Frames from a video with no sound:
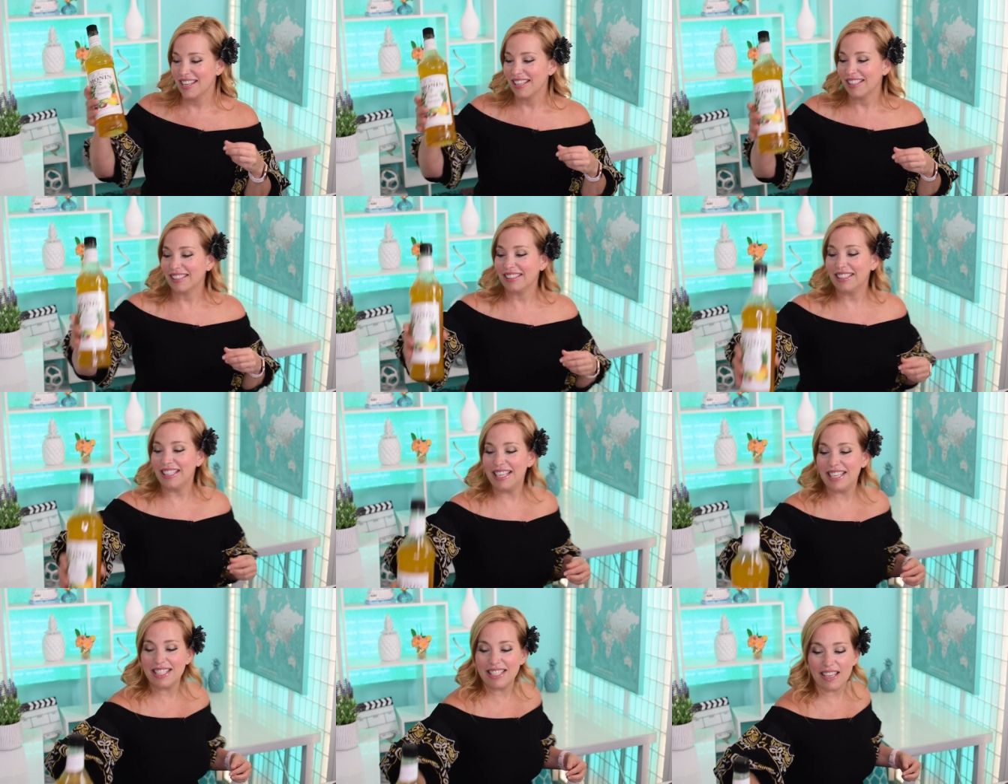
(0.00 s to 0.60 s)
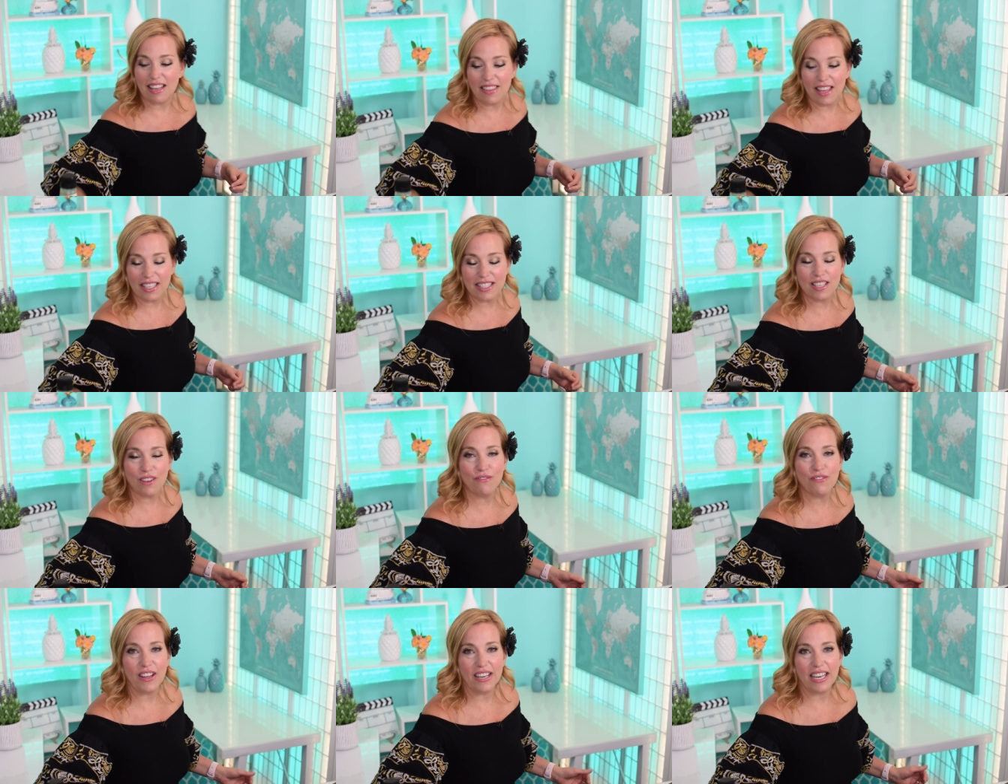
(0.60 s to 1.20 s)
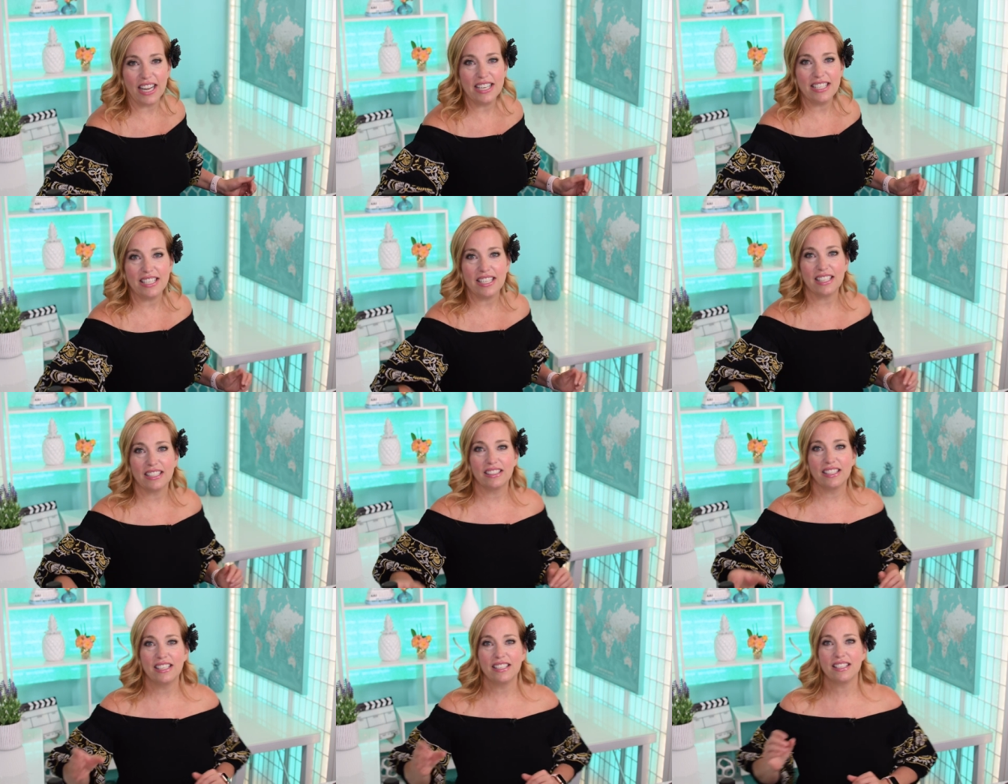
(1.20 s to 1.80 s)
Lisa, that's a fun
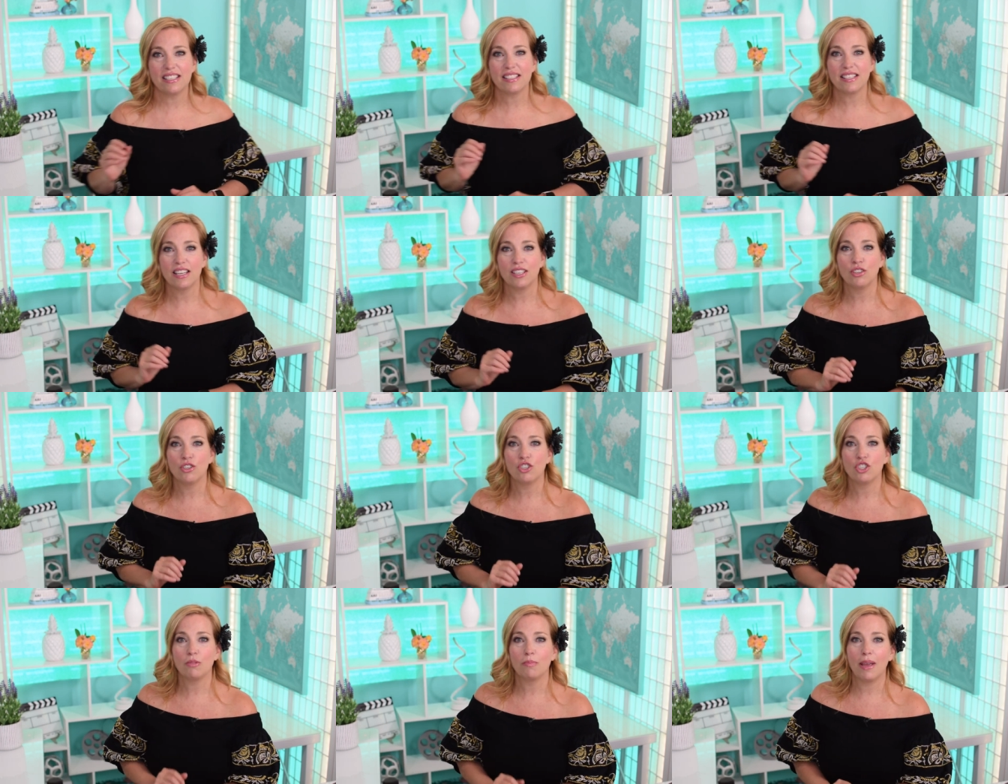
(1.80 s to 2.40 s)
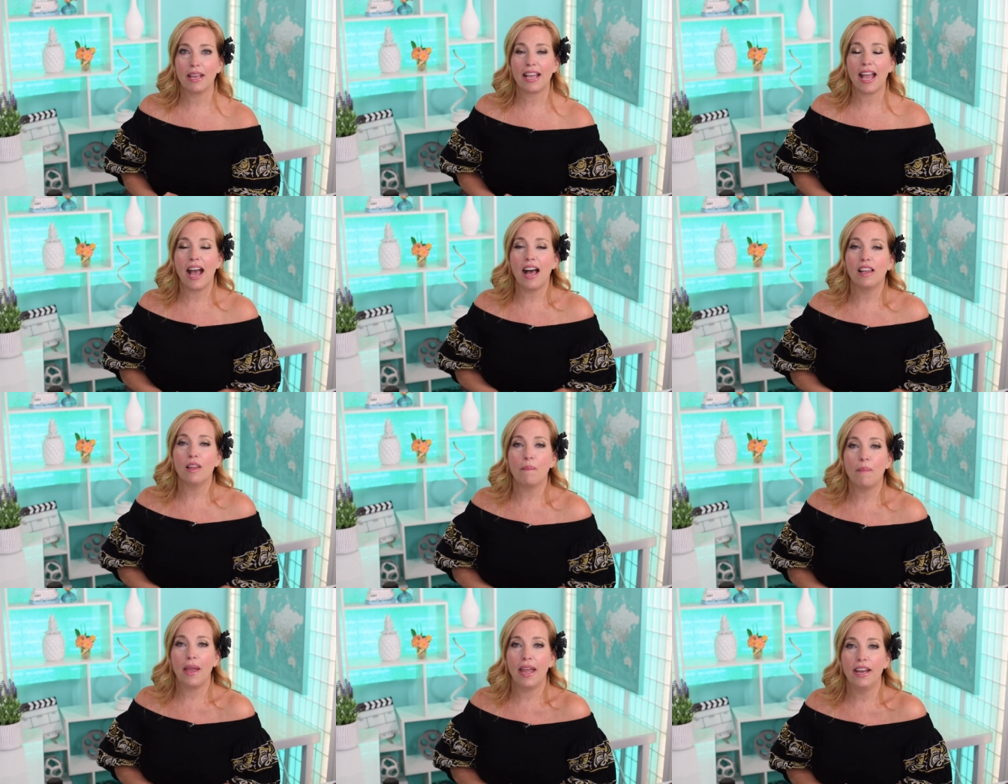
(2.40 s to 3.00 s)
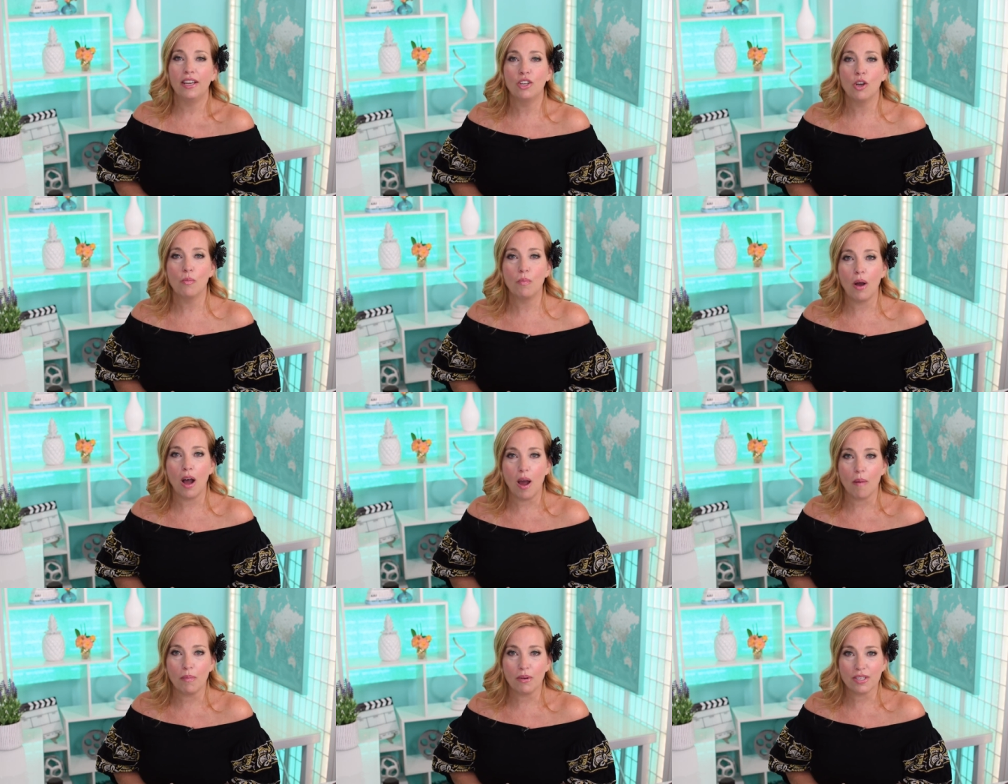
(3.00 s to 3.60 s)
idea. Lisa said you should make jalapeno
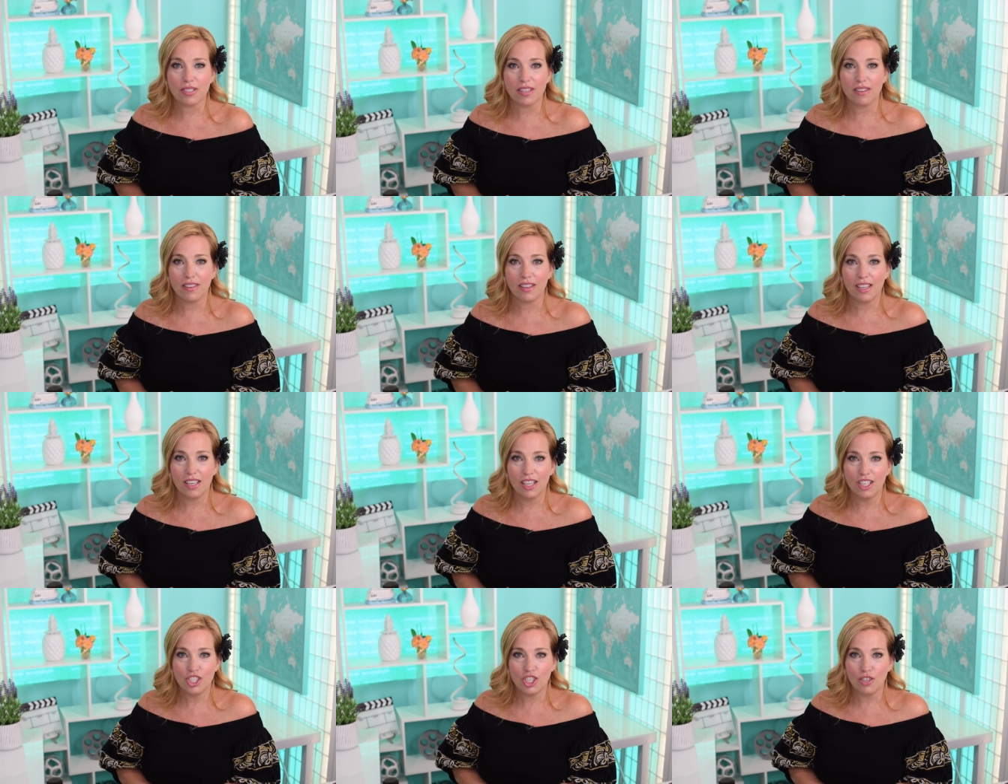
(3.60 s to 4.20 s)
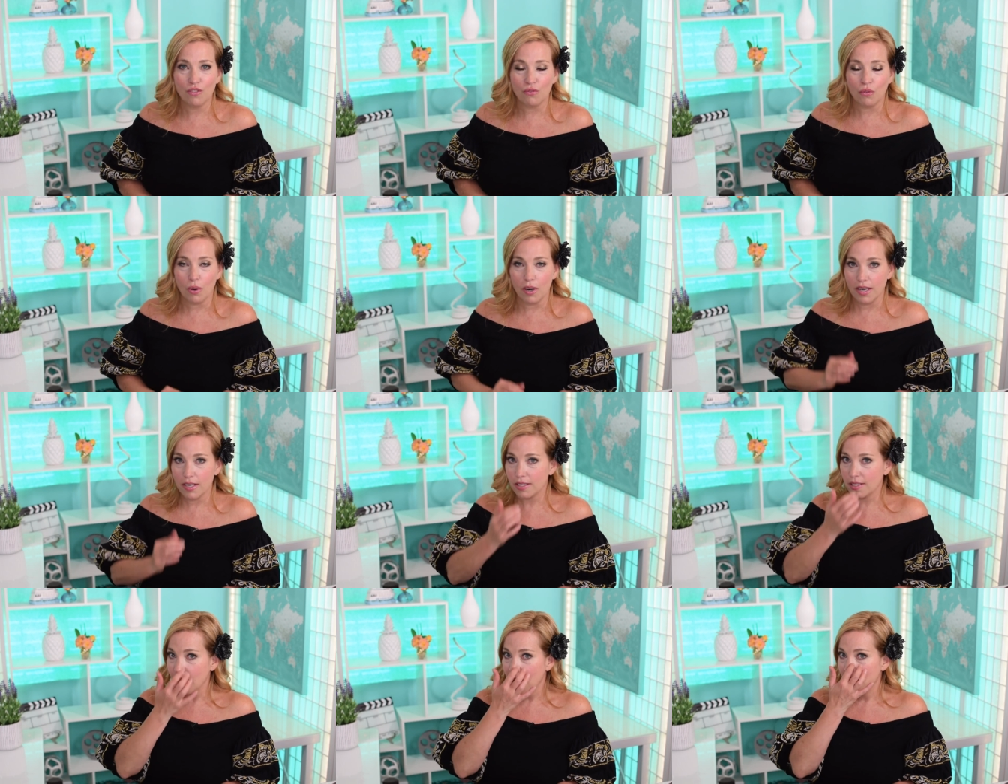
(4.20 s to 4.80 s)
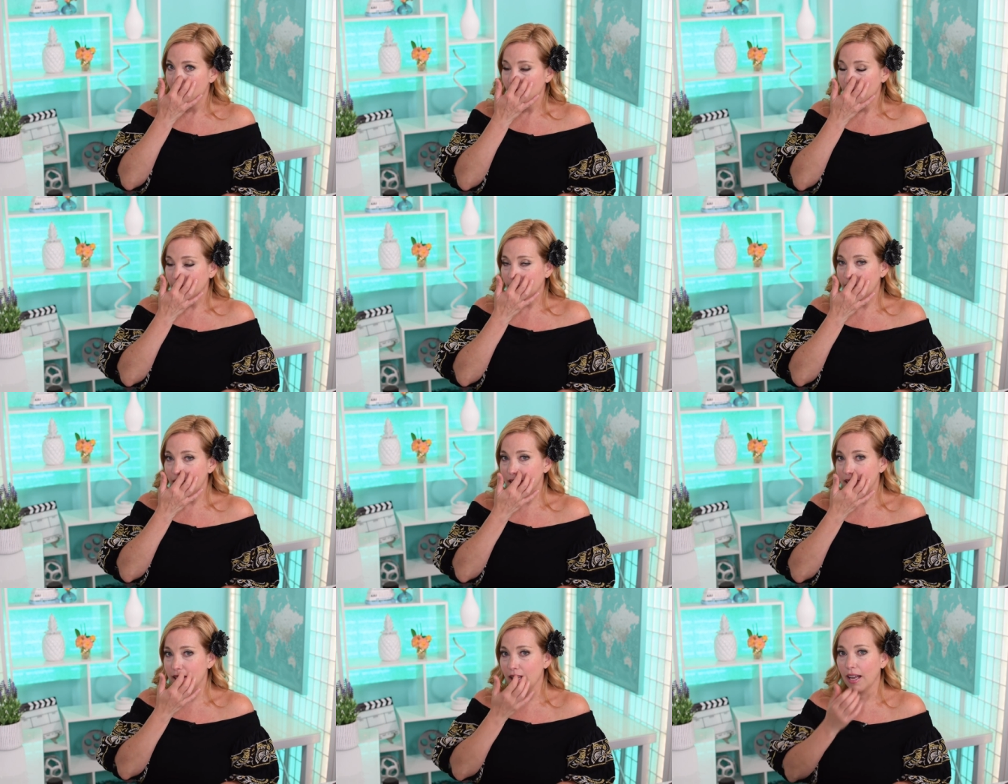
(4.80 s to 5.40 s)
poppers in the kitchen for us.
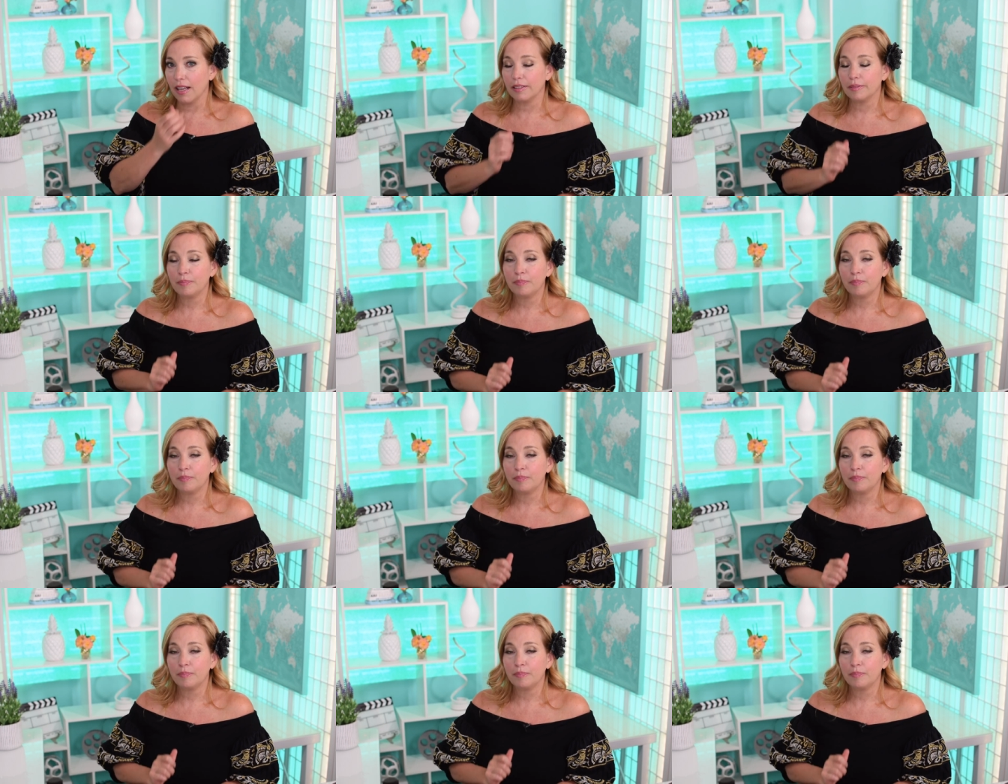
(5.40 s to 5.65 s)
Lisa,